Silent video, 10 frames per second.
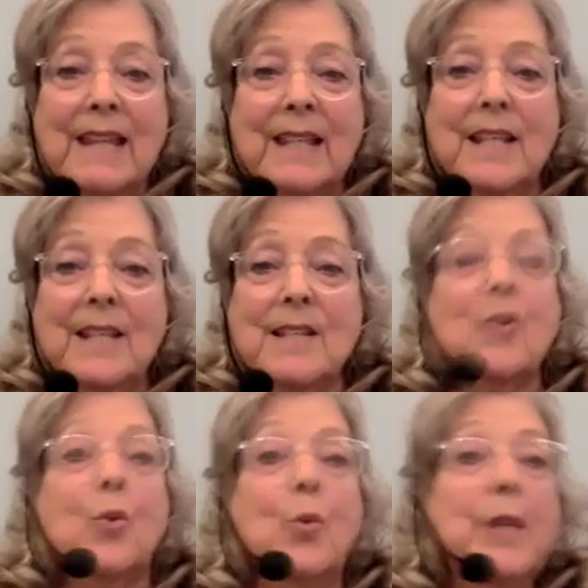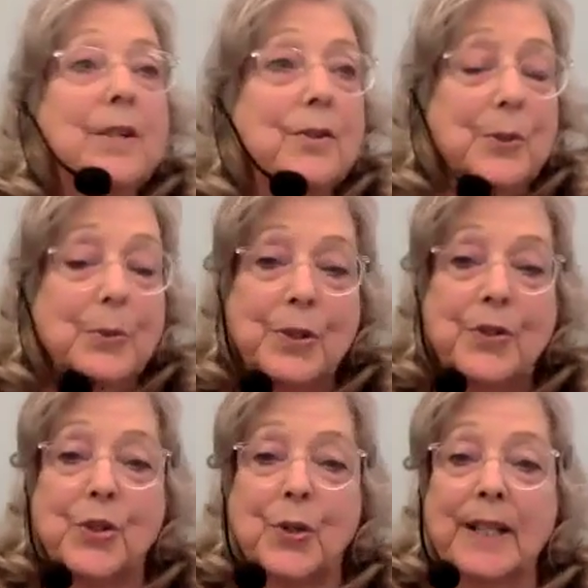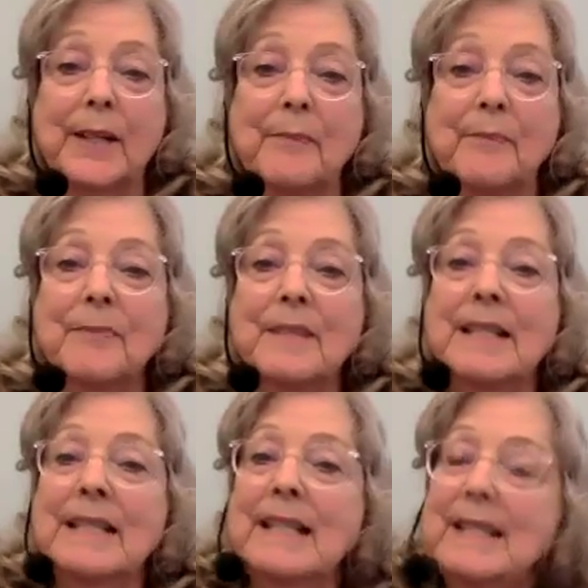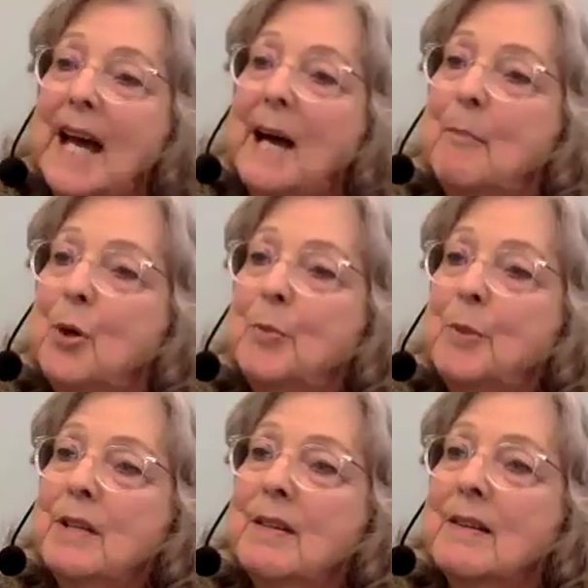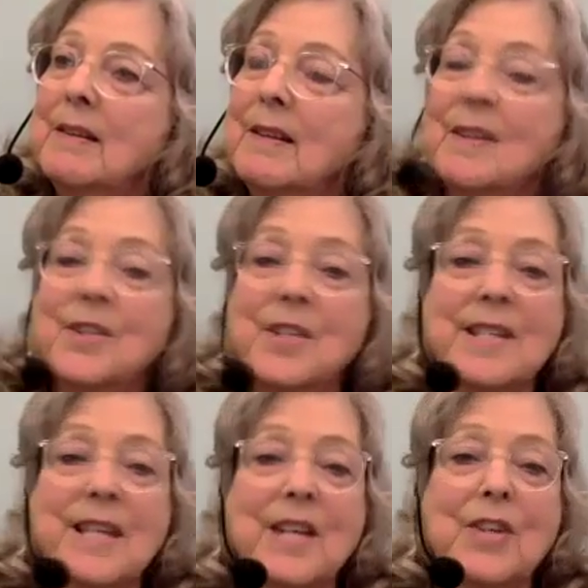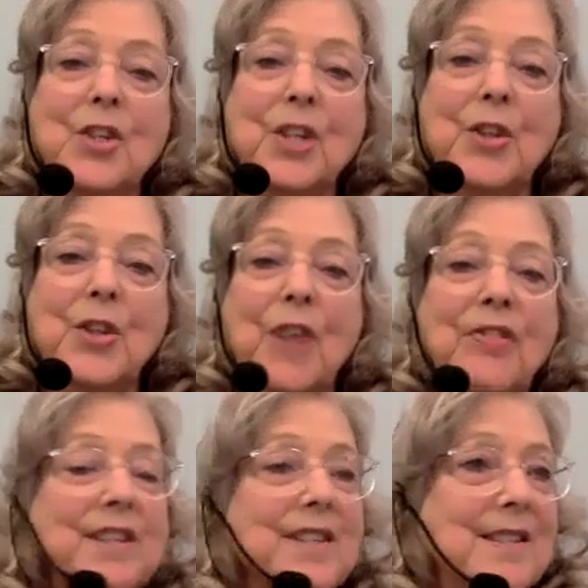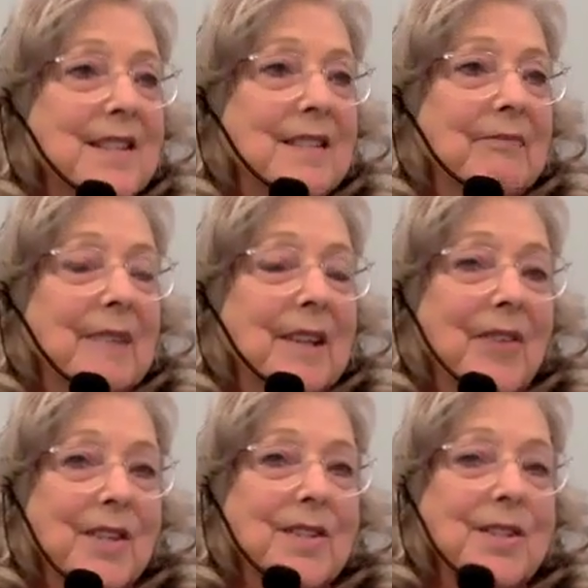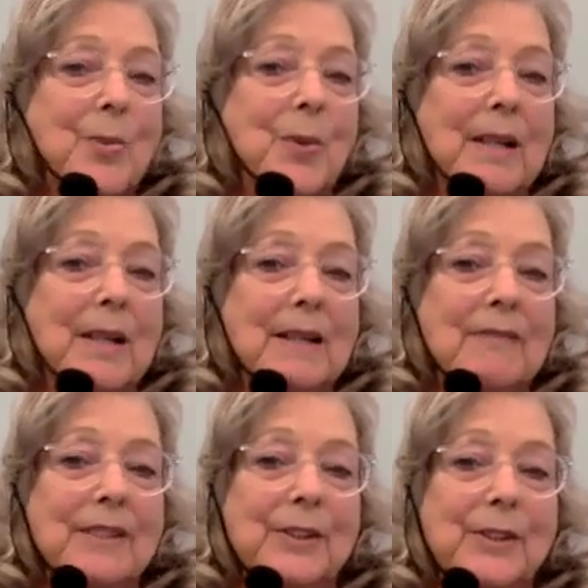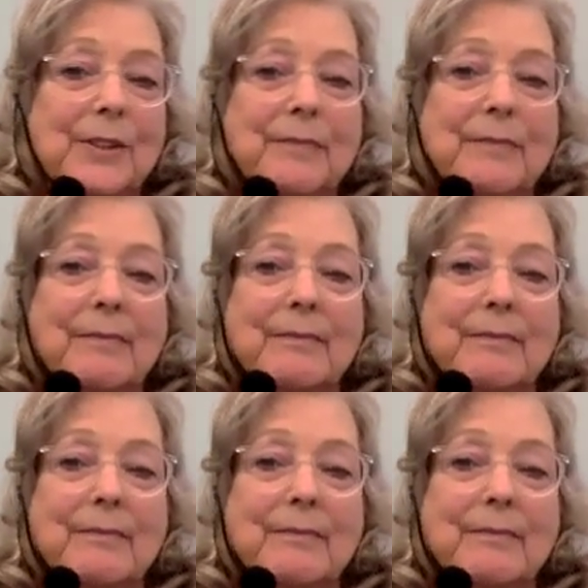The kids squealed with joy. In that moment, she said she thought, this is it. This is right livelihood.